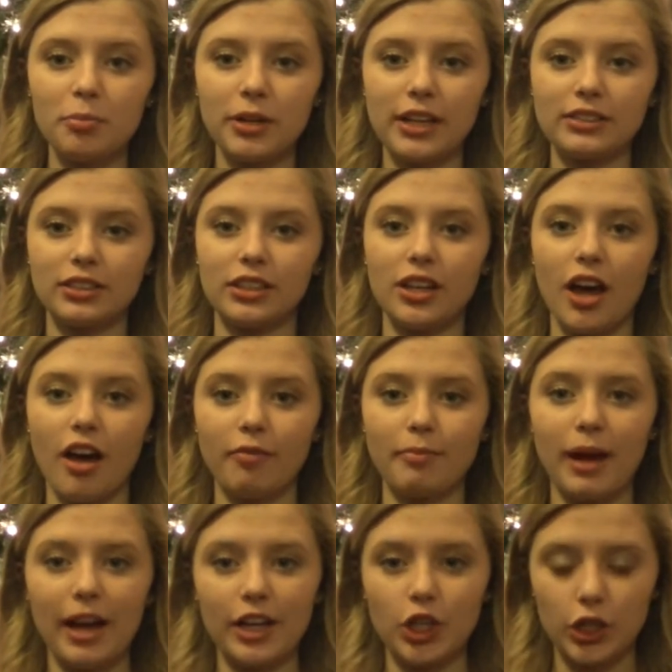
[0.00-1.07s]
present of
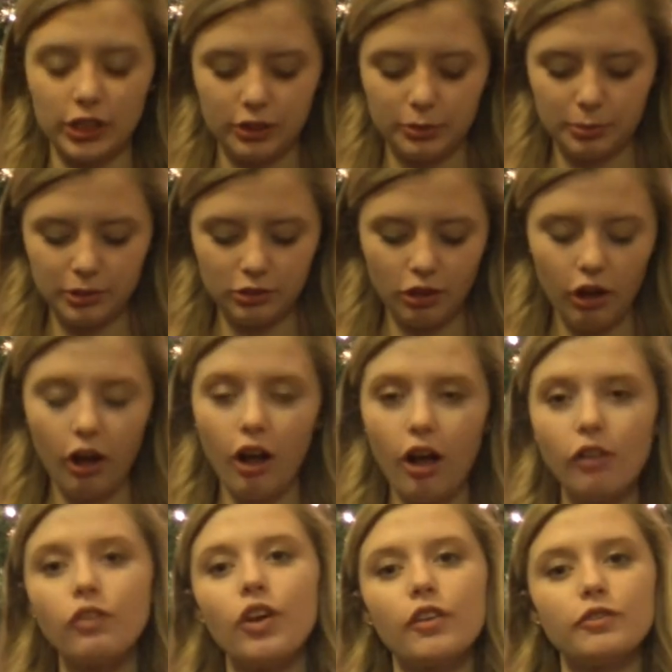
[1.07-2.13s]
my Christmas haul of